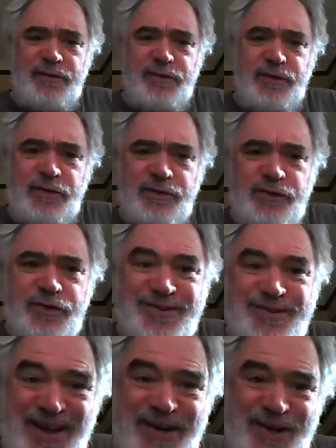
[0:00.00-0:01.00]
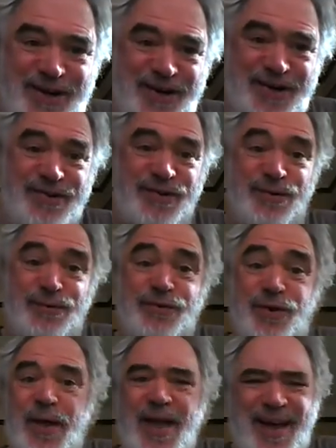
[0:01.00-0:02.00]
it's it's not an issue
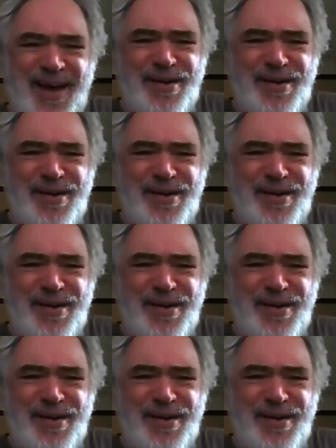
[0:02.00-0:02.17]
so